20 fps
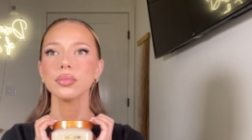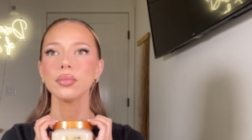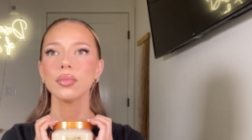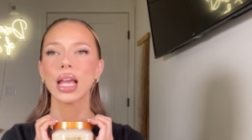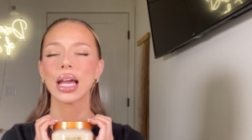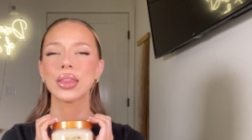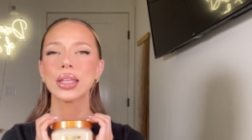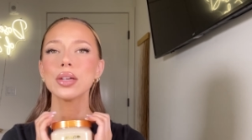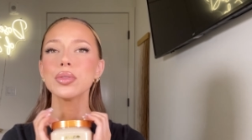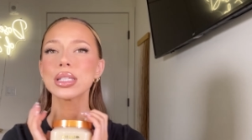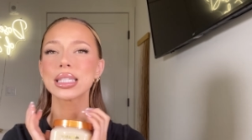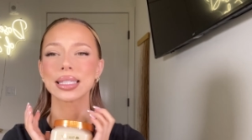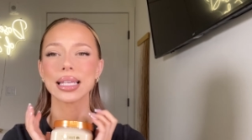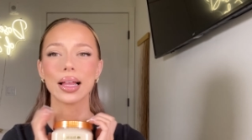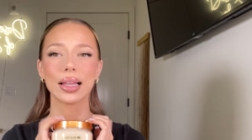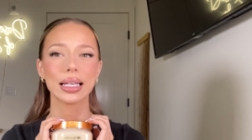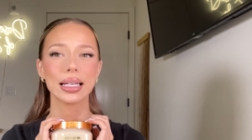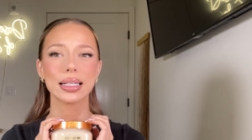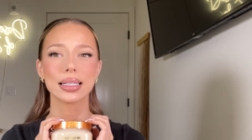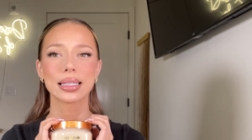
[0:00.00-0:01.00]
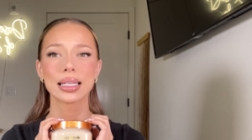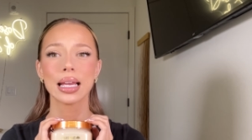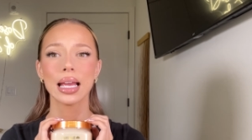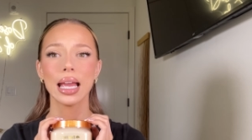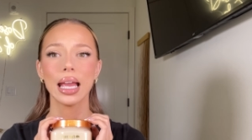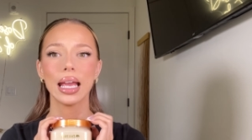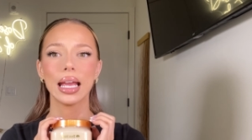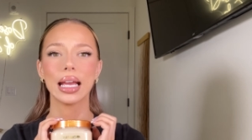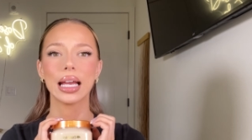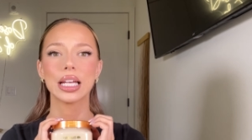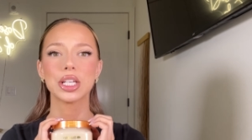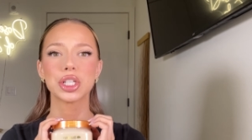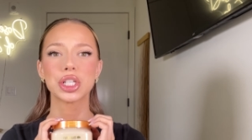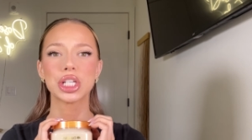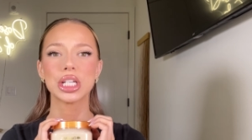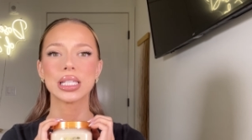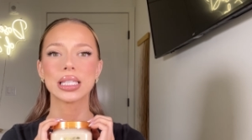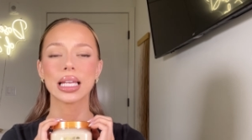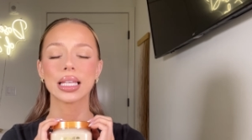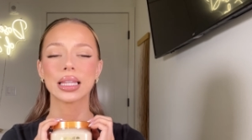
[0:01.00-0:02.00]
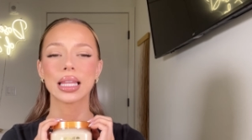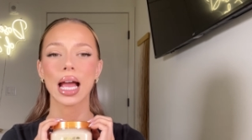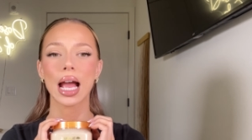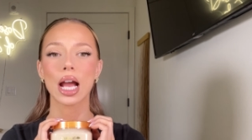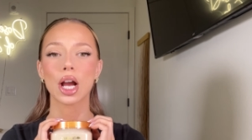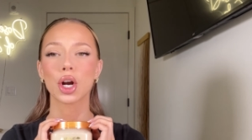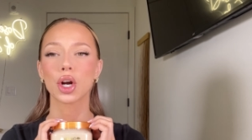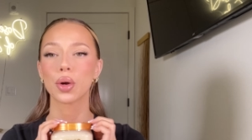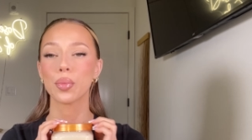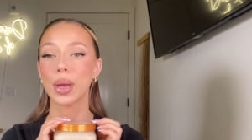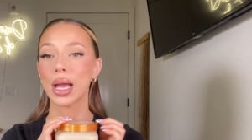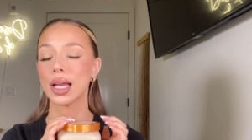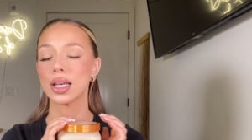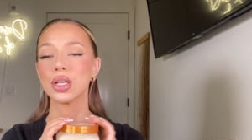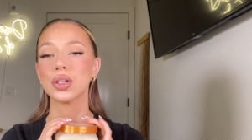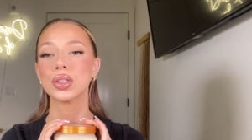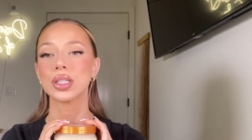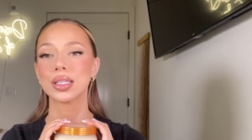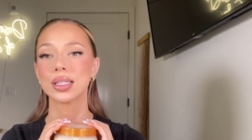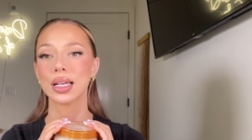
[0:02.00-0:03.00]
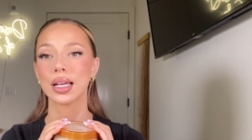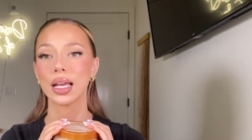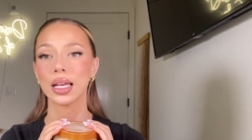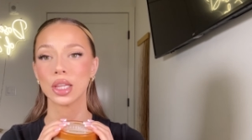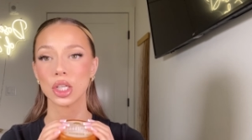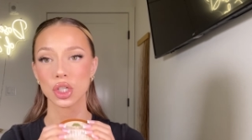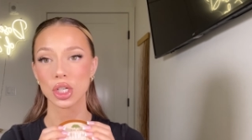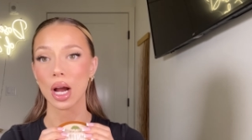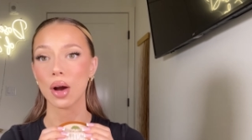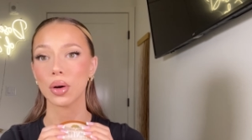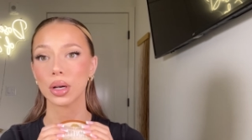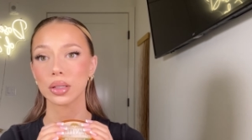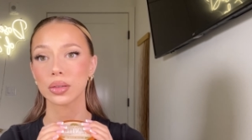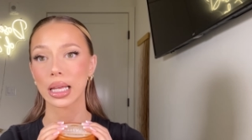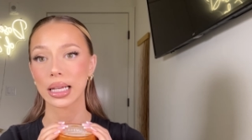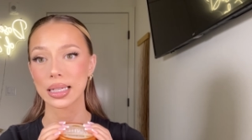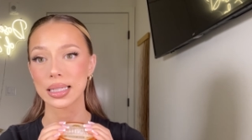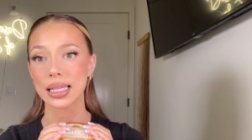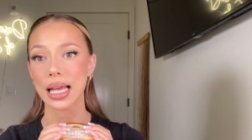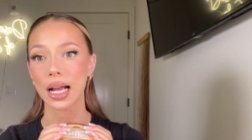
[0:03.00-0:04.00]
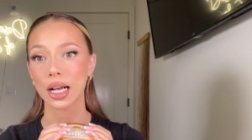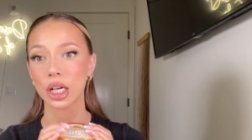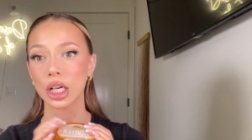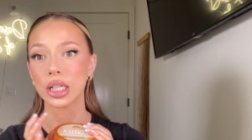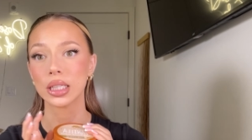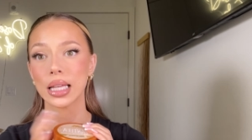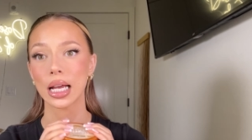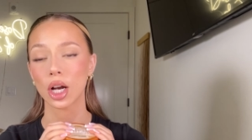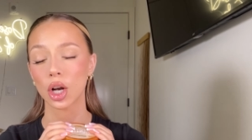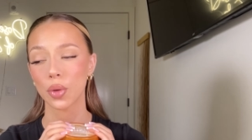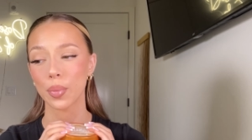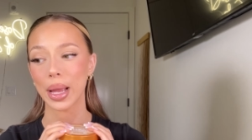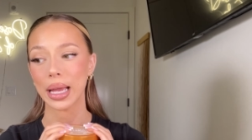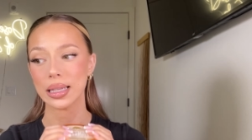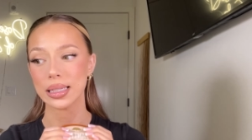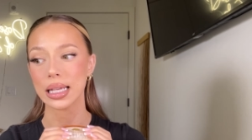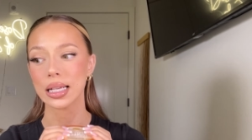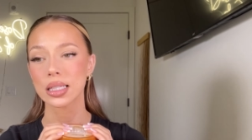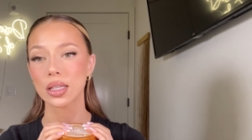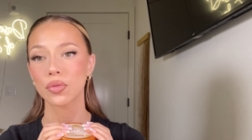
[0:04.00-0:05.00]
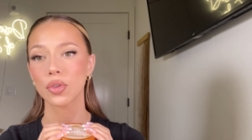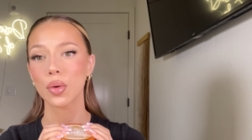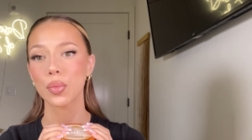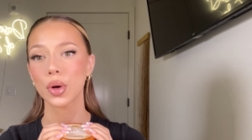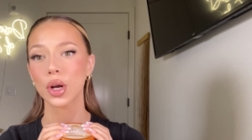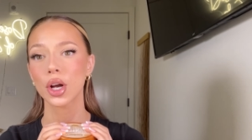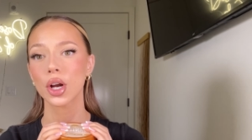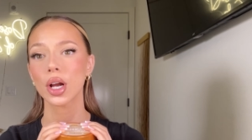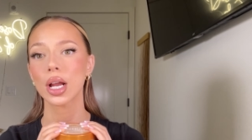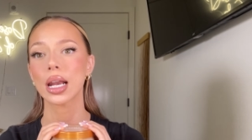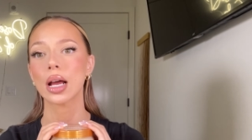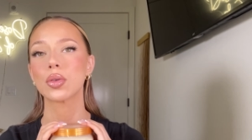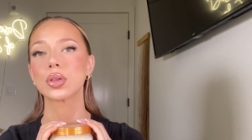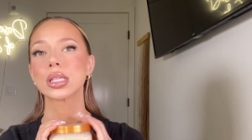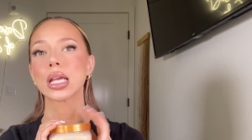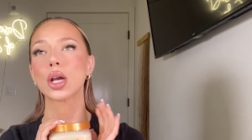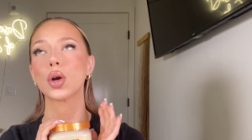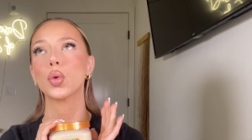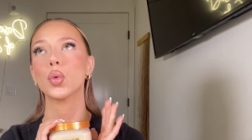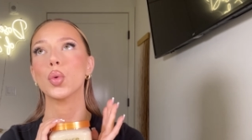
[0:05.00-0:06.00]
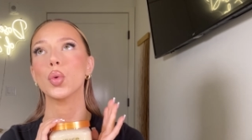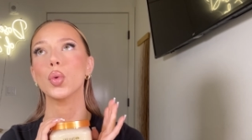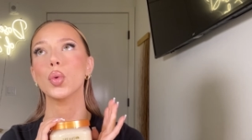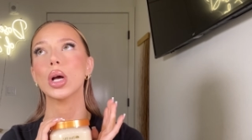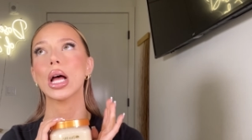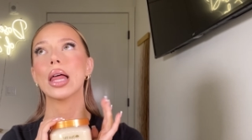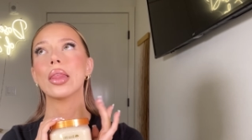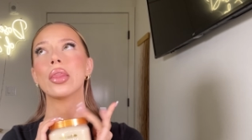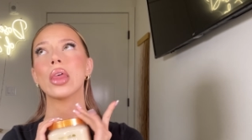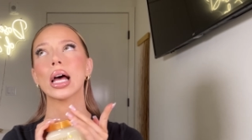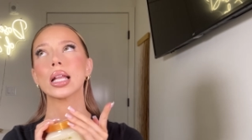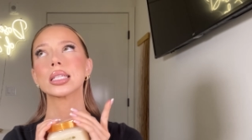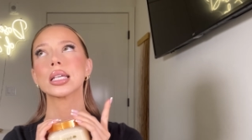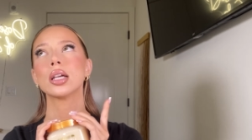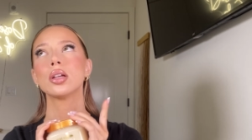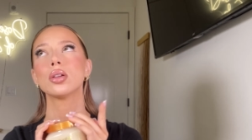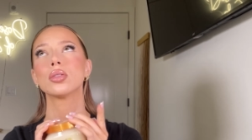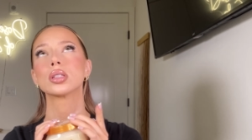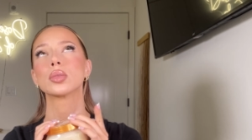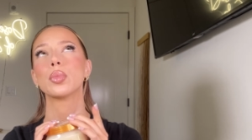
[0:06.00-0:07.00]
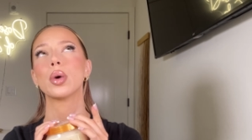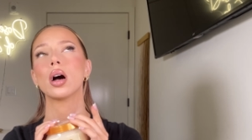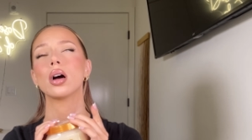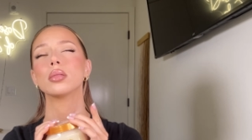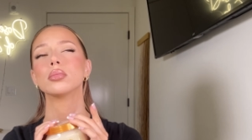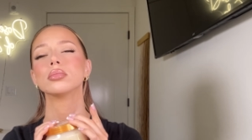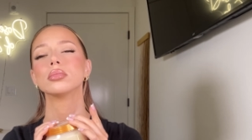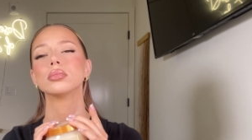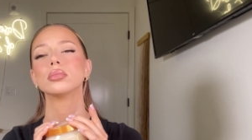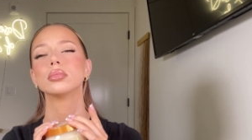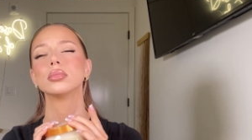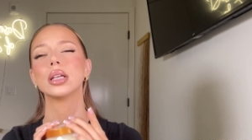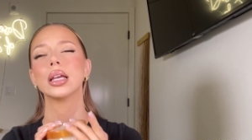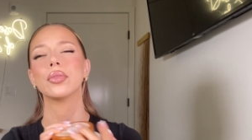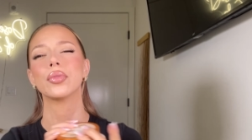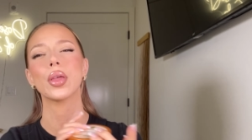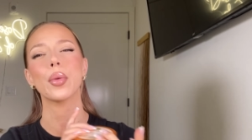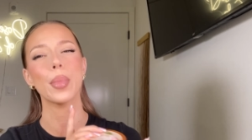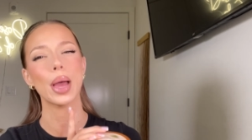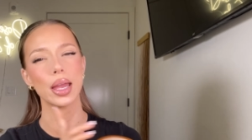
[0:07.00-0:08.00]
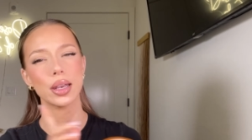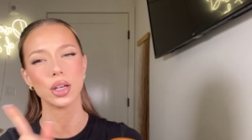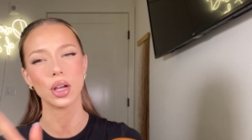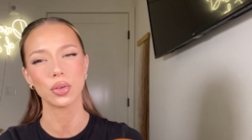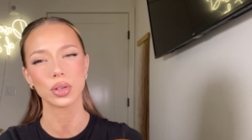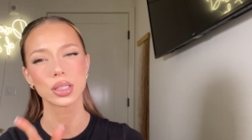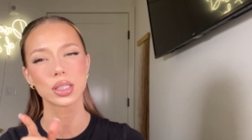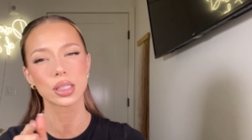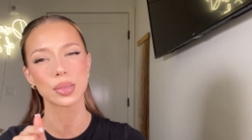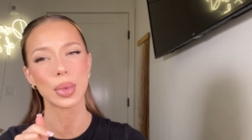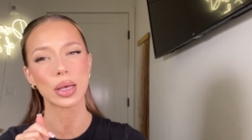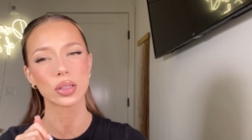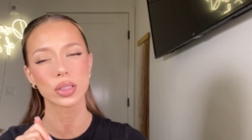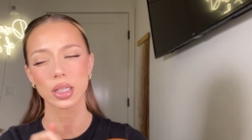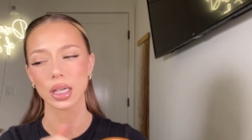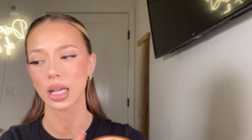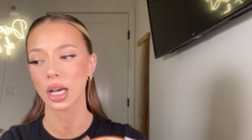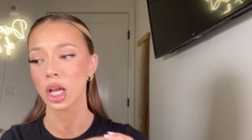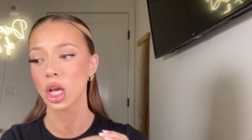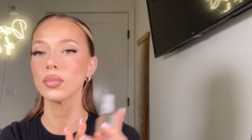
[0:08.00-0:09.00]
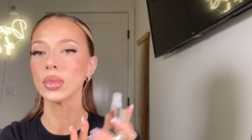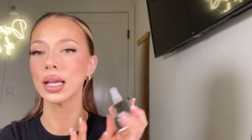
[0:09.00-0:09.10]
I think it was Sally's. And she said that her man uses it in the shower. Like, it's that good that her man takes it from her. And I was like, ooh, that's how you know it's bomb if the men know it smells good.